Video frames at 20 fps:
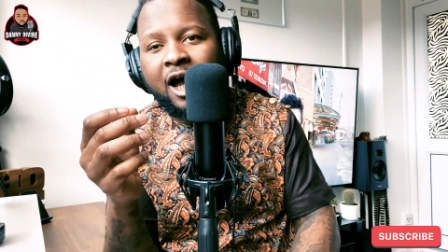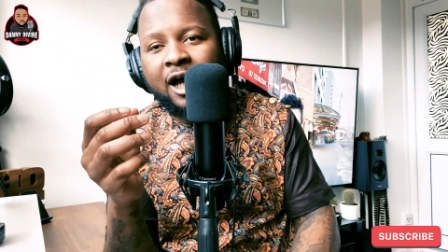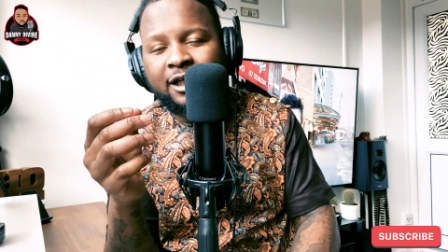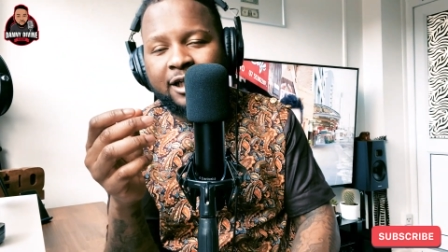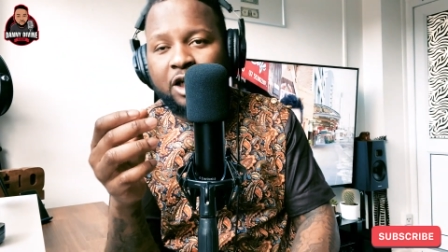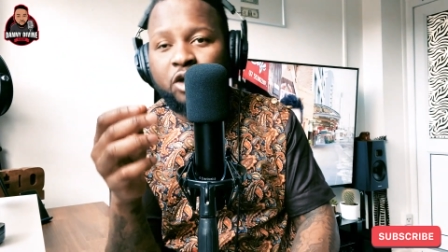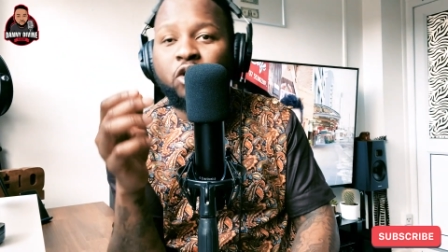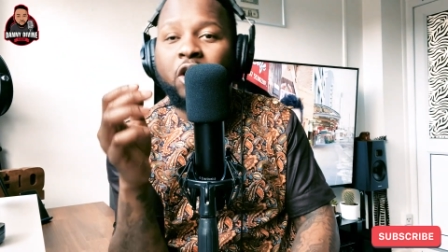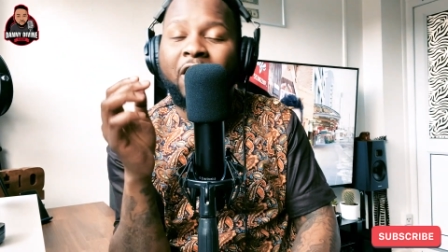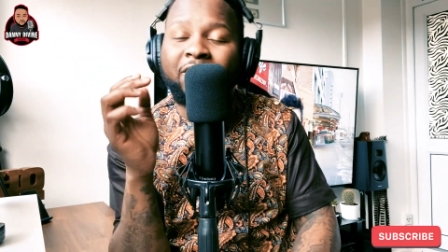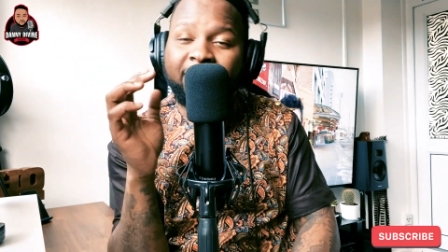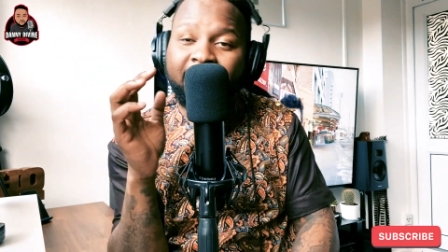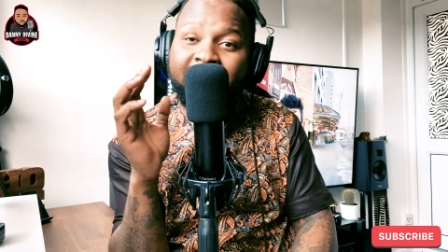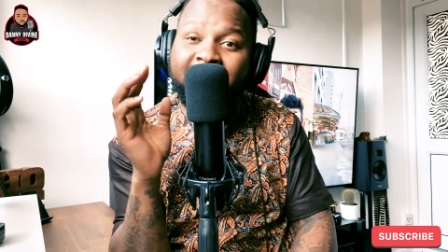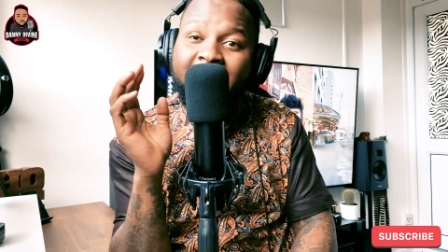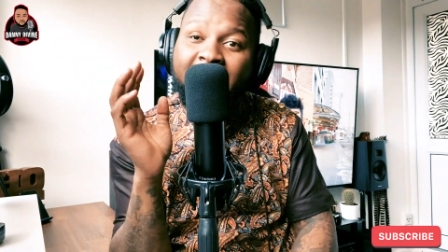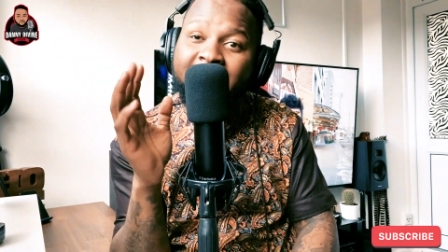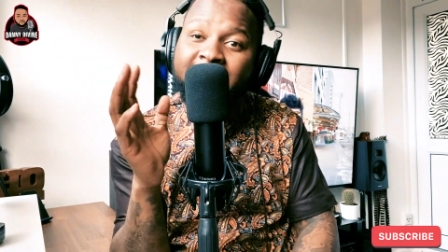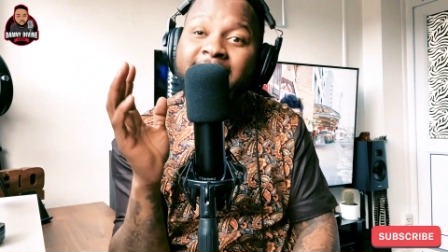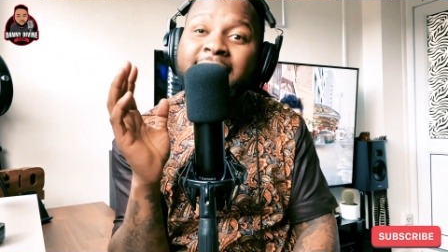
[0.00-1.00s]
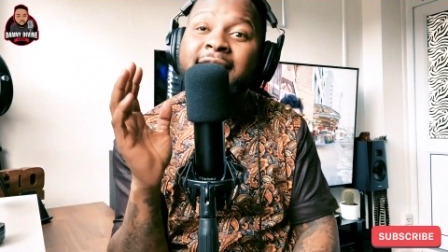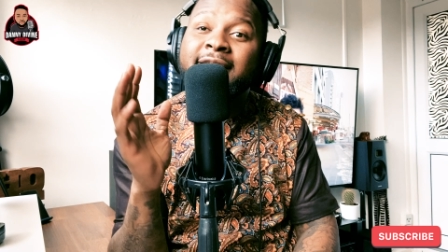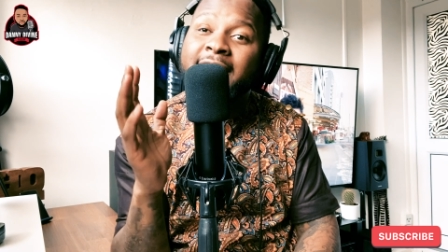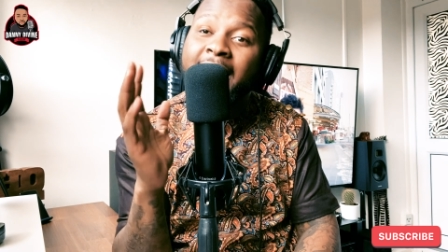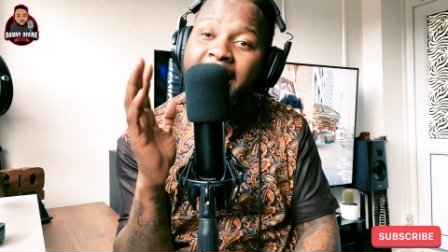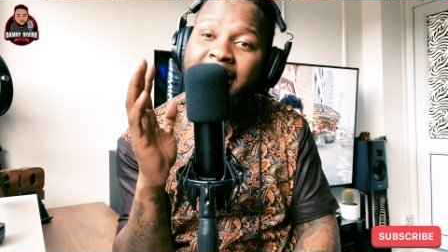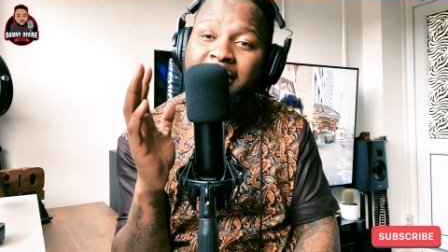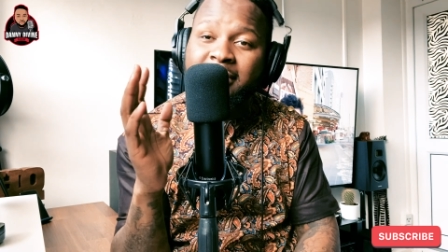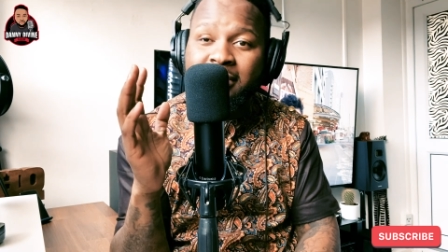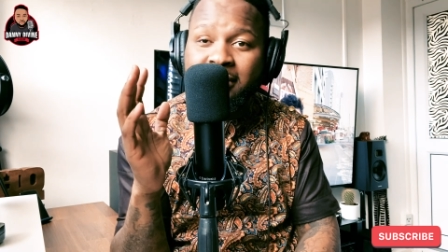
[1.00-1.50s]
Then you have the gangsters,
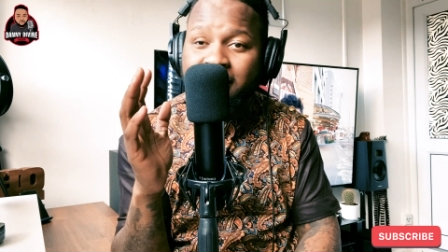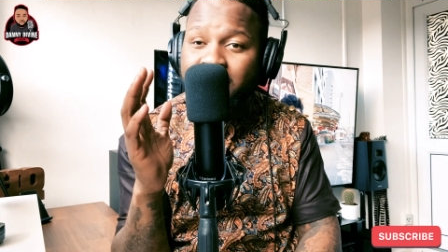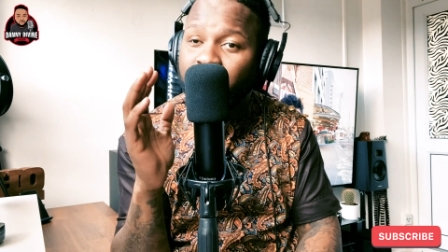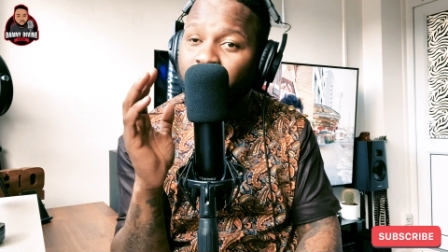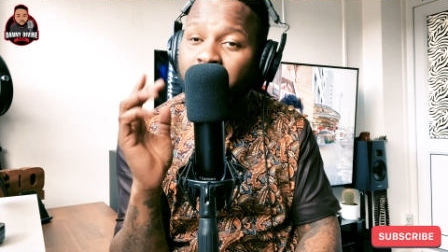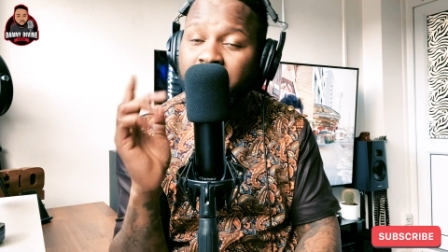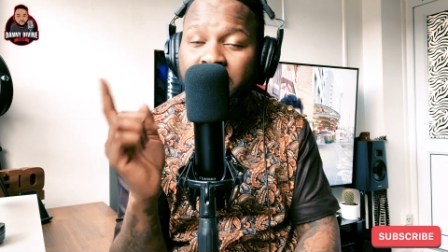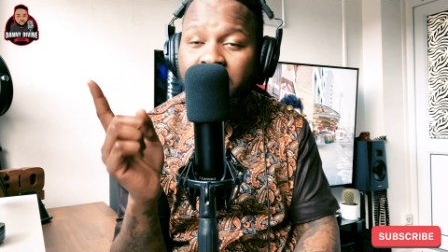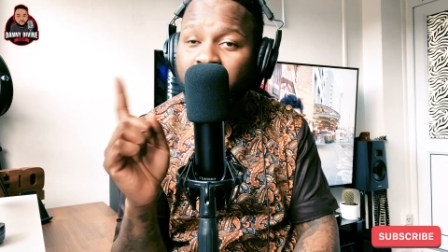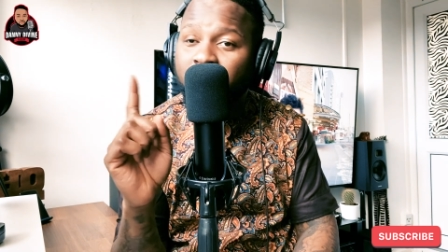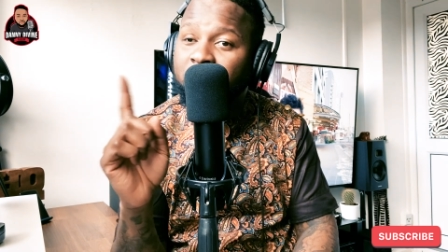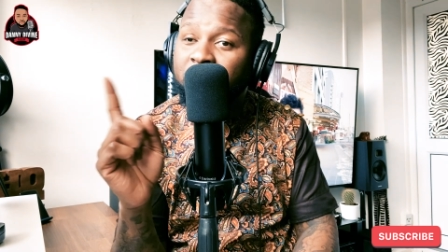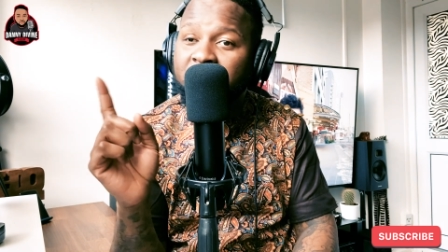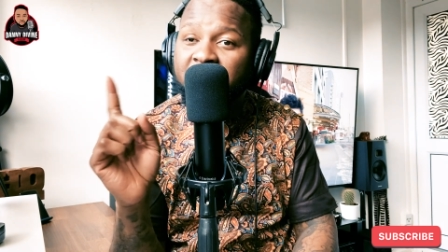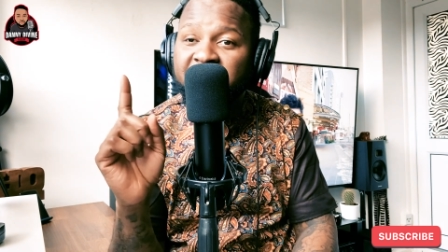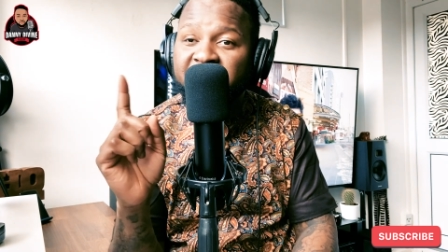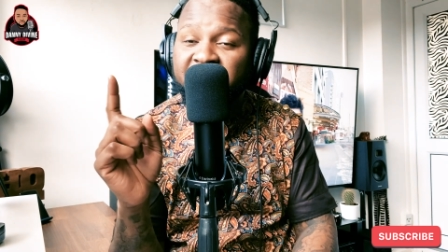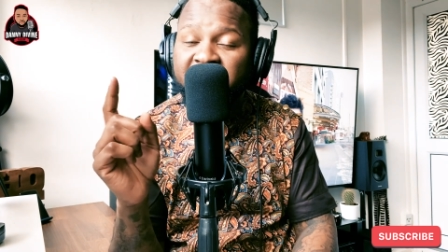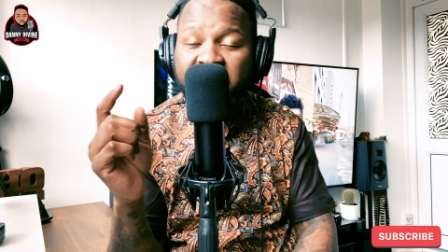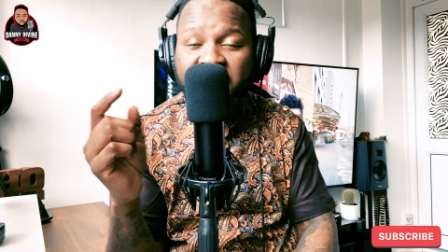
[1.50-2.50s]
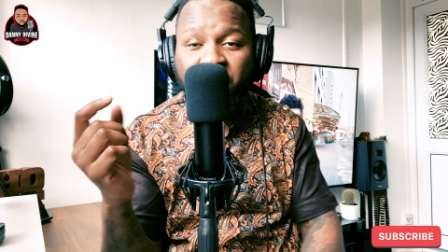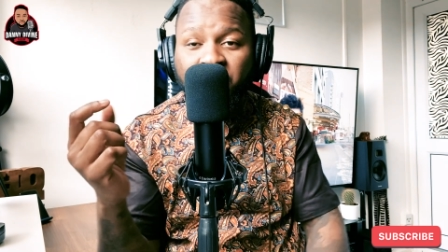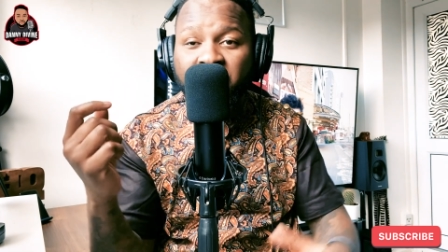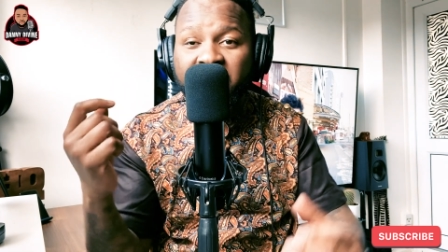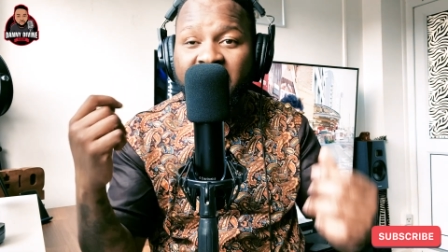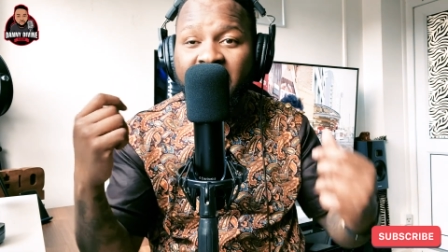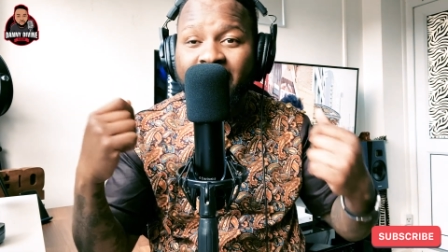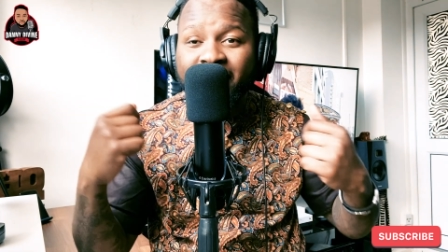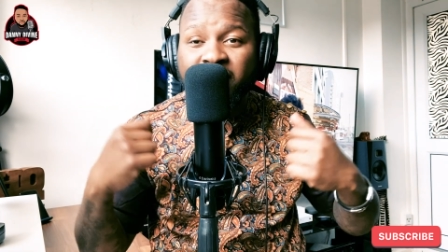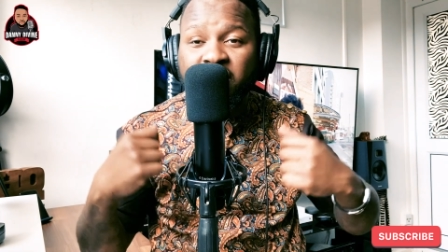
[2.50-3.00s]
gangsters, the one that don't say shit, the one that
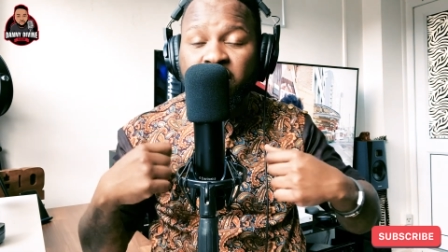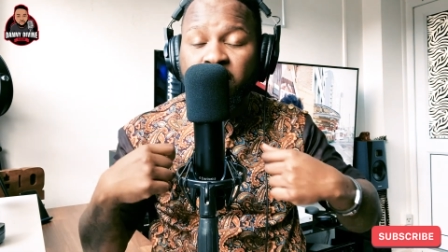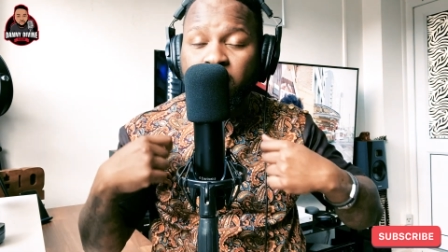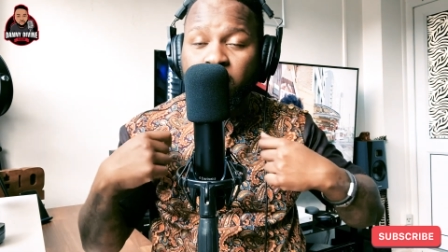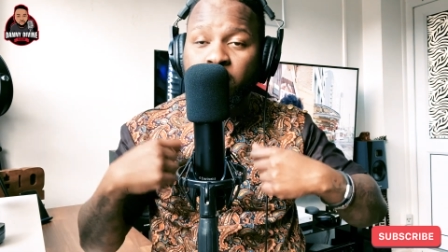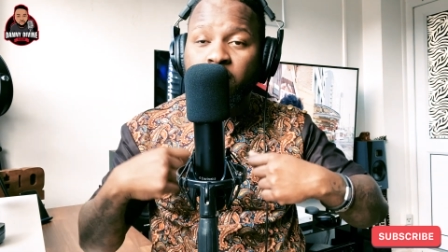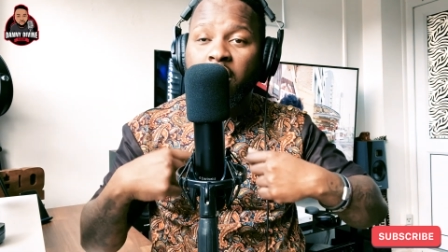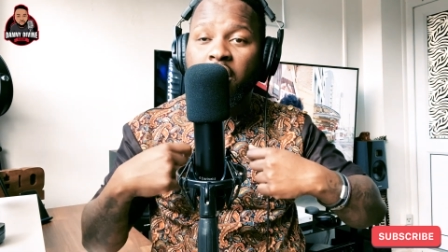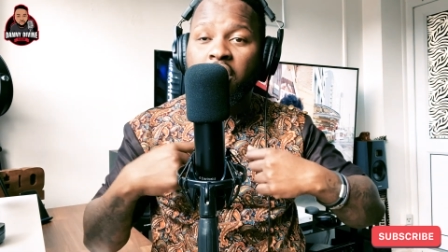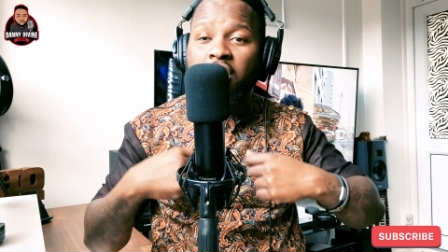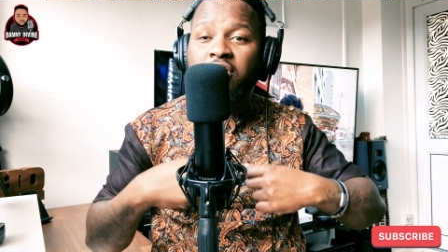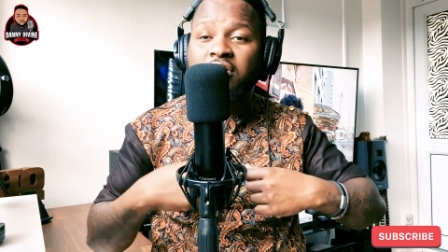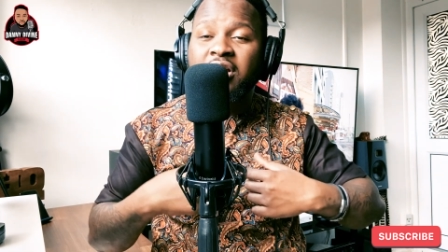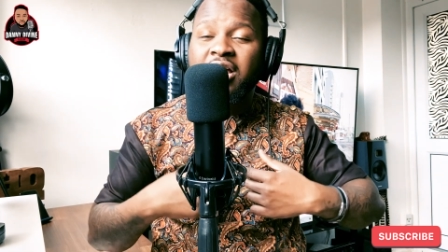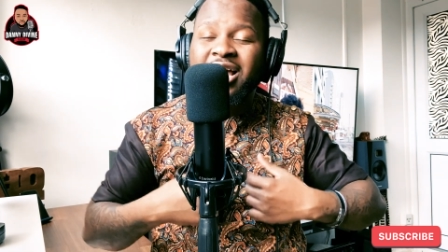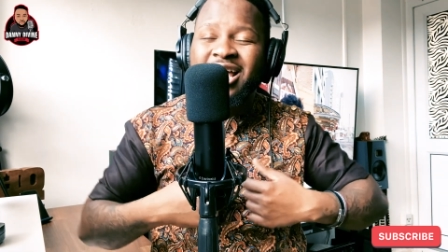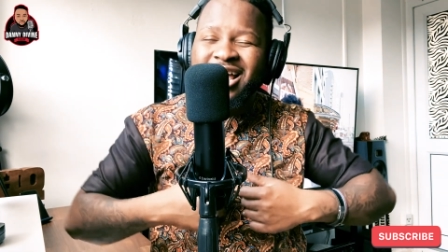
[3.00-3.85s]
have the suit on,